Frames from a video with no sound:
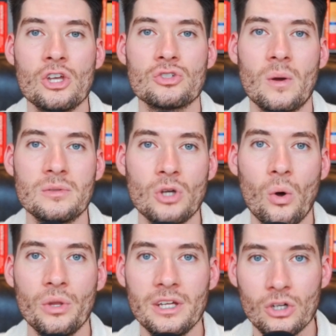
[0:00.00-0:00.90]
So I would
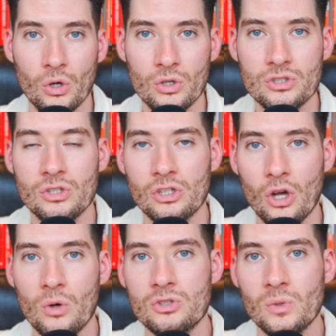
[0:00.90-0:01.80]
totally encourage you to
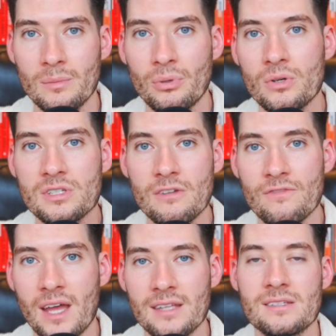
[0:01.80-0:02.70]
go to in-person
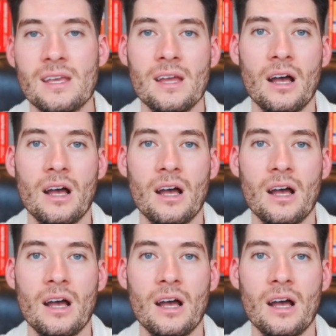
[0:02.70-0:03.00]
events